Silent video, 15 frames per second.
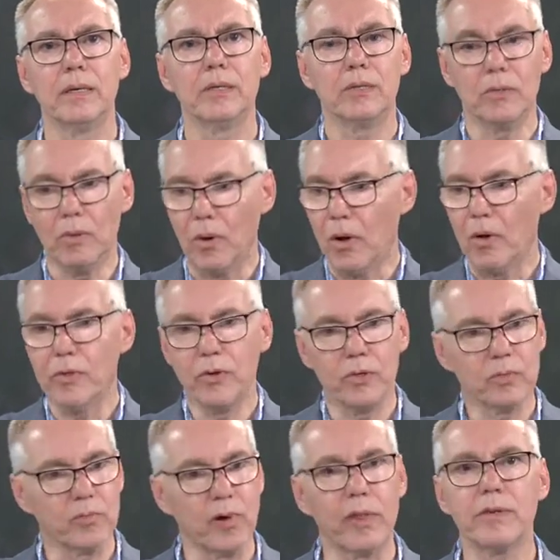to all
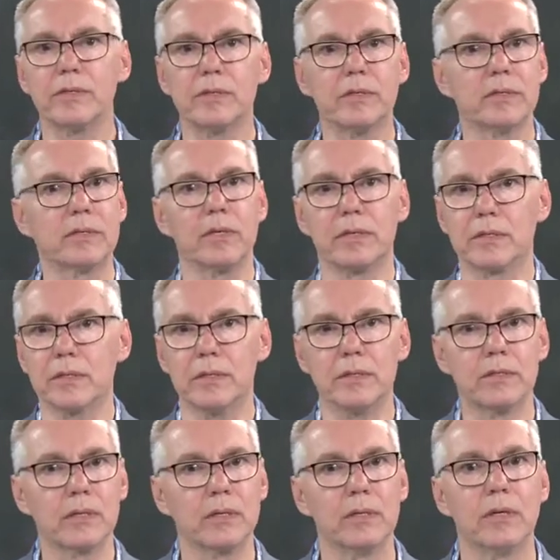those brothers and
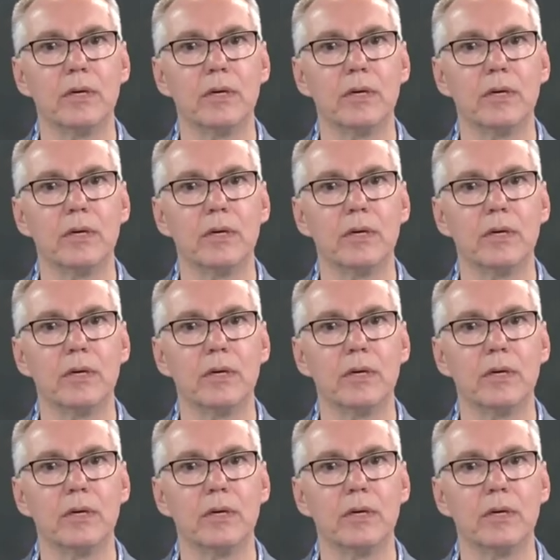sisters